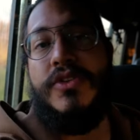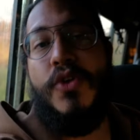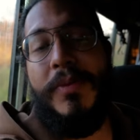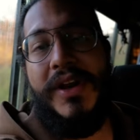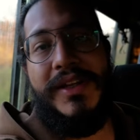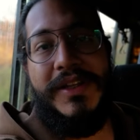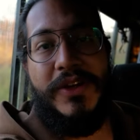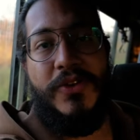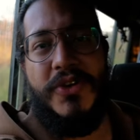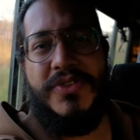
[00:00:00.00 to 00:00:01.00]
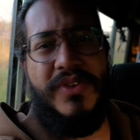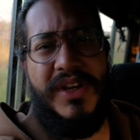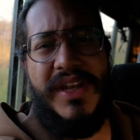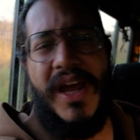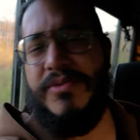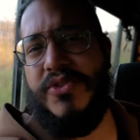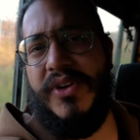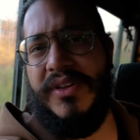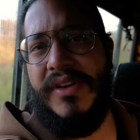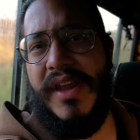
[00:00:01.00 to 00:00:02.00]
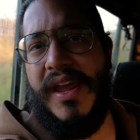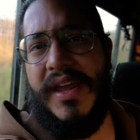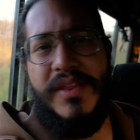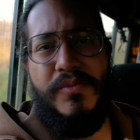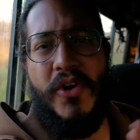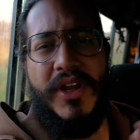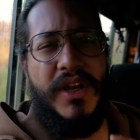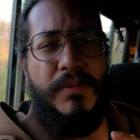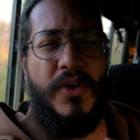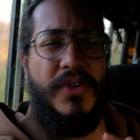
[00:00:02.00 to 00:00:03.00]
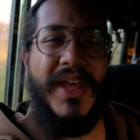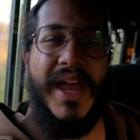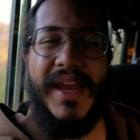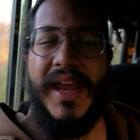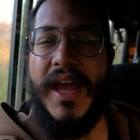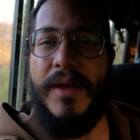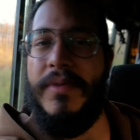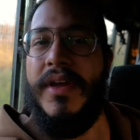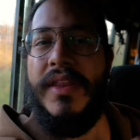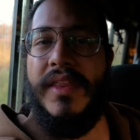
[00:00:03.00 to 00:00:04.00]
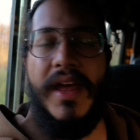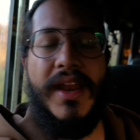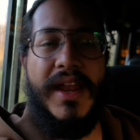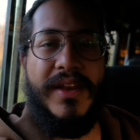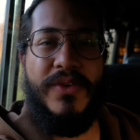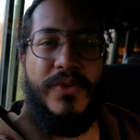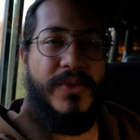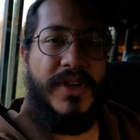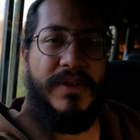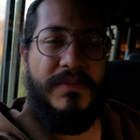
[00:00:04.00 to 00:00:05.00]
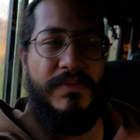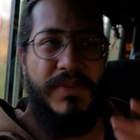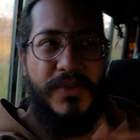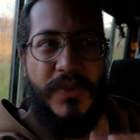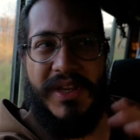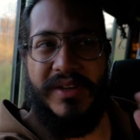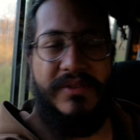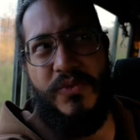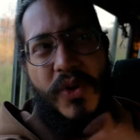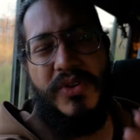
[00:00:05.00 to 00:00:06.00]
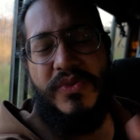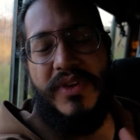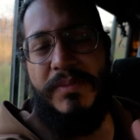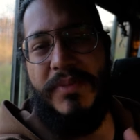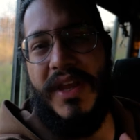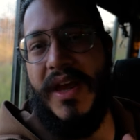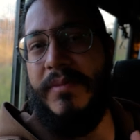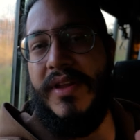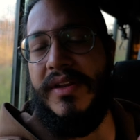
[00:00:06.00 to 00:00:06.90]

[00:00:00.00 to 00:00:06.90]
So apparently they cross three times during the day, in the morning at about 10 a.m., then at noon at between 1 to 3 p.m.